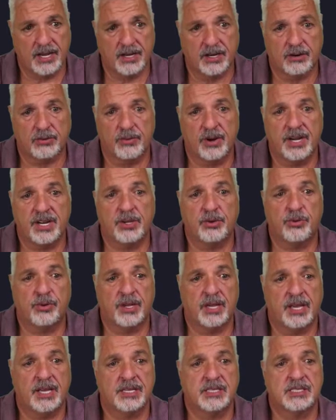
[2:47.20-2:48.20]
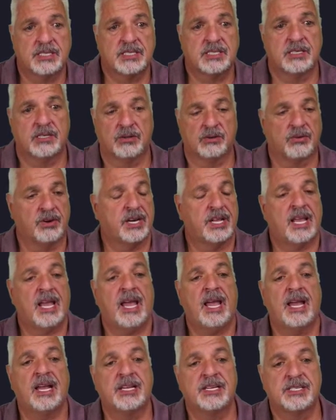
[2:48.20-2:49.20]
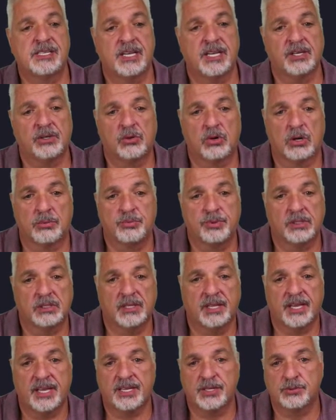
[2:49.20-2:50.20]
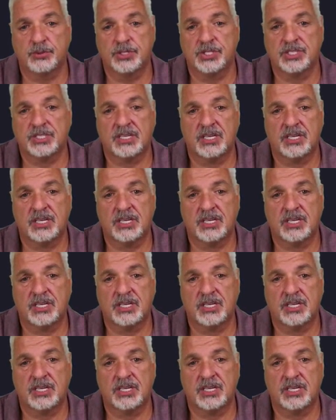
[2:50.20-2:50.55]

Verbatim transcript: it already has a corporate LAN. We're just